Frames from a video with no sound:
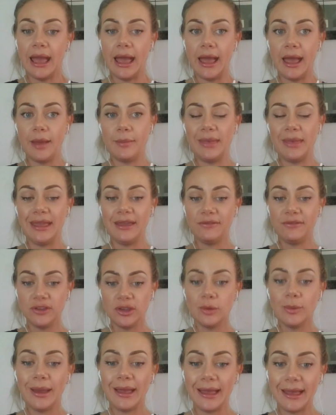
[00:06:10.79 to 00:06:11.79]
if
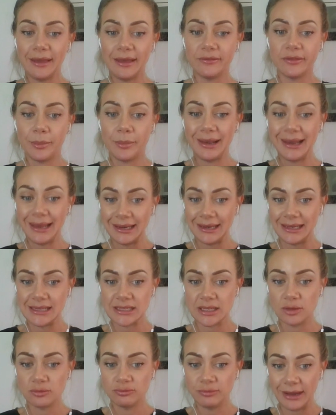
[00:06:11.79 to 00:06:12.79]
you have
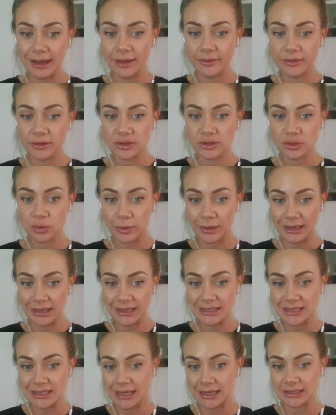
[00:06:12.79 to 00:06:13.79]
planets around the
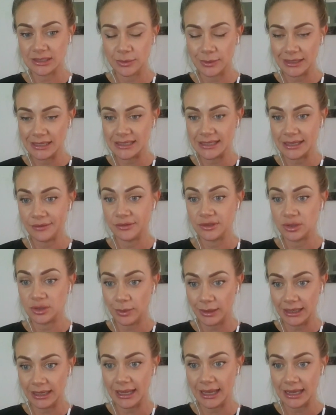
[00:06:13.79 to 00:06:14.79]
26, 27,
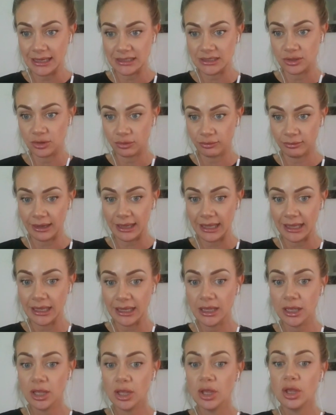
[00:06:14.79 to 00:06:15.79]
28
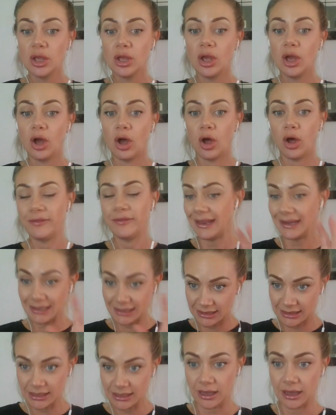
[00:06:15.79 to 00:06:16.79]
degree of
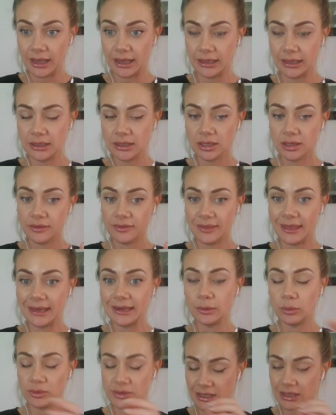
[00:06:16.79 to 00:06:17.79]
any sign, then
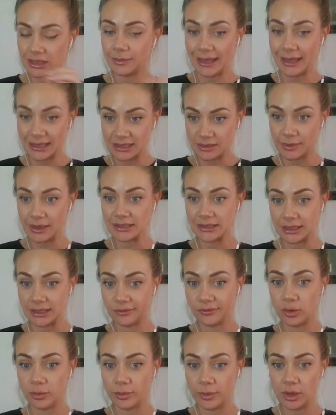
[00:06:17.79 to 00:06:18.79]
it was going to be aspecting the
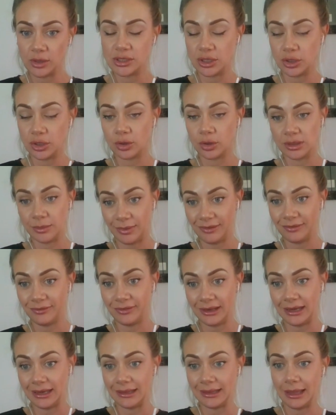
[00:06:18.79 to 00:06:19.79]
full moon. So you're going to be
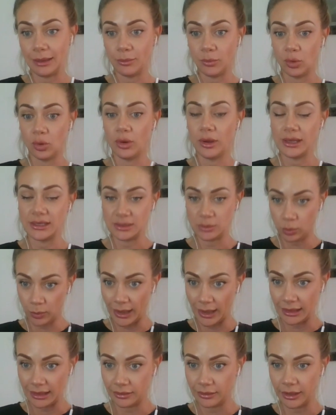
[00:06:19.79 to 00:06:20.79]
feeling that more as
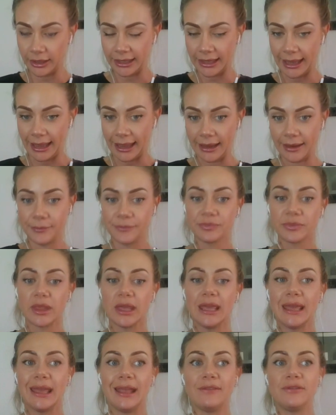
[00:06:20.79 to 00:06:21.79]
well. Okay.
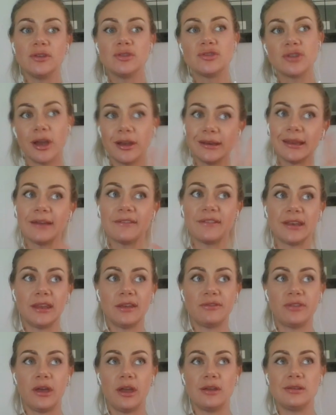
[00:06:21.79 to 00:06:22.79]
If you don't have any
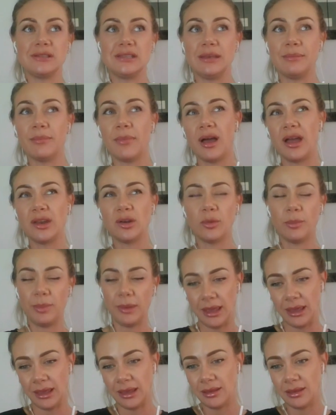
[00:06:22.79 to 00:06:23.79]
of those, it might not
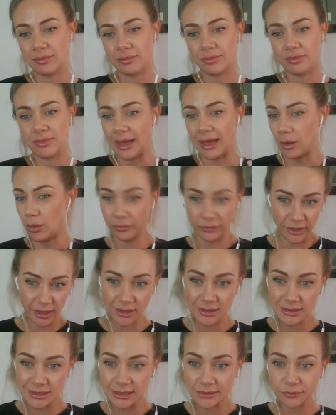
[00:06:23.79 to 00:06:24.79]
be that
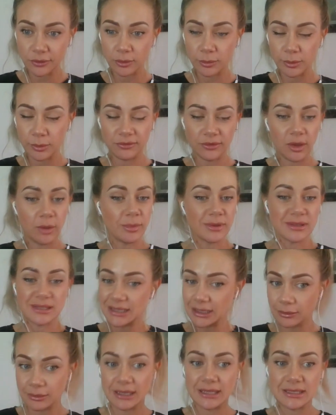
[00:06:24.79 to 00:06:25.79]
obvious, this full moon for you, but
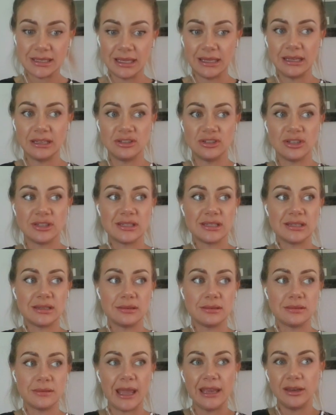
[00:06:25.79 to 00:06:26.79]
still listen and just
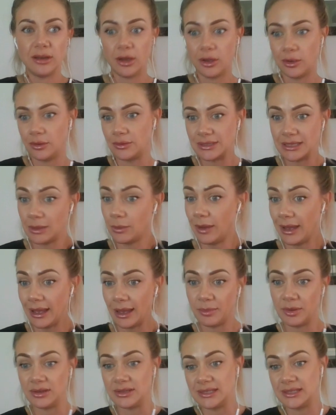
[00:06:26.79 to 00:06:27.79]
take note and see what
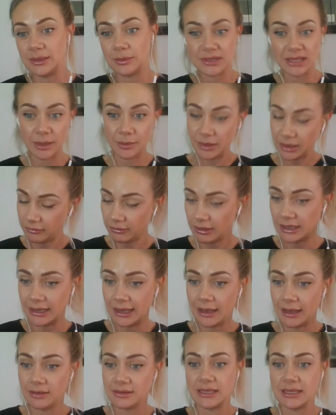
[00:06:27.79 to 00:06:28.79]
happens. See what's happening right
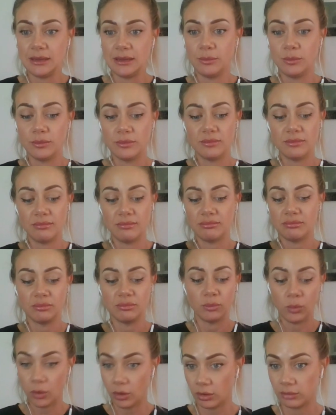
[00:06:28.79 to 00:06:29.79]
now. See
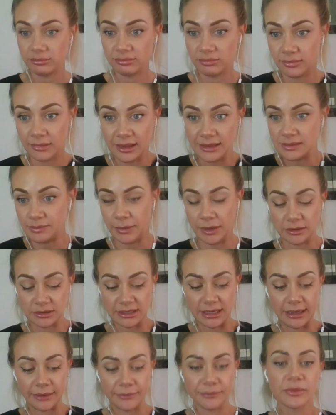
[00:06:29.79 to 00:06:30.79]
what is
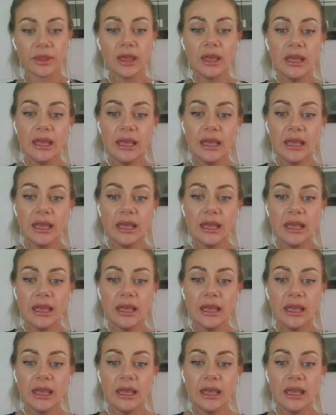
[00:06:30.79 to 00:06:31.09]
building.